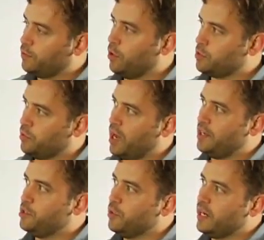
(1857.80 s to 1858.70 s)
Of course, we're
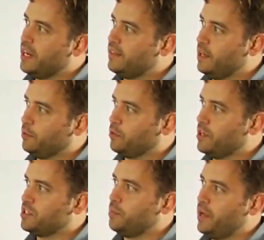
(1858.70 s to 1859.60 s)
not doing anything with the
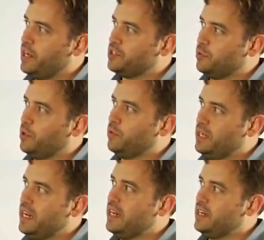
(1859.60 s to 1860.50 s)
rest of the page, so we don't
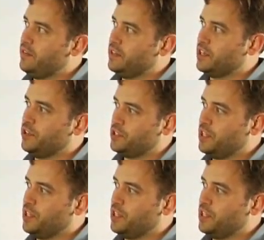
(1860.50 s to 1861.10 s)
need any of this other